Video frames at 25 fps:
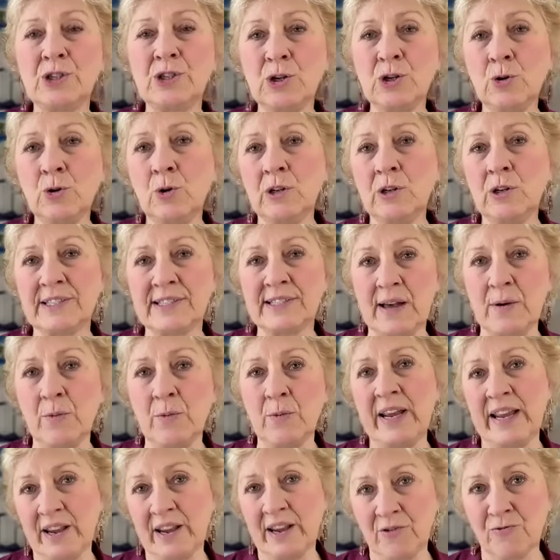tools
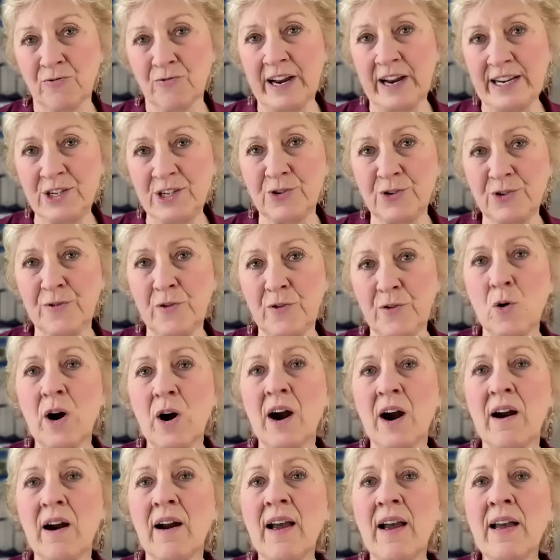that we can reach
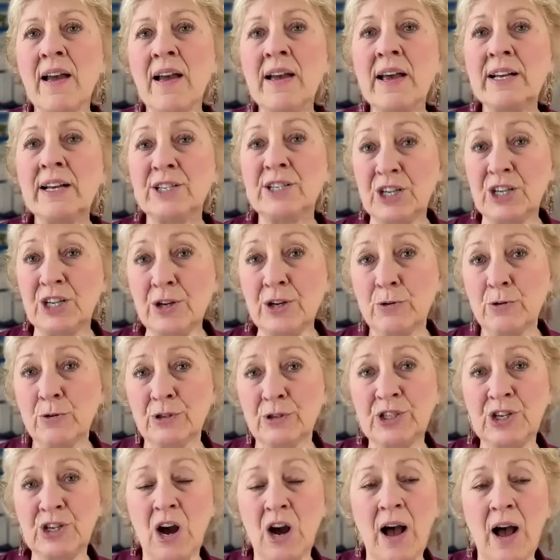for to
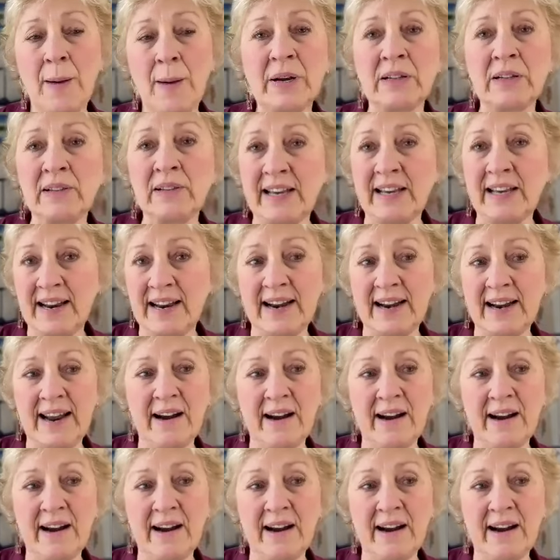use topically and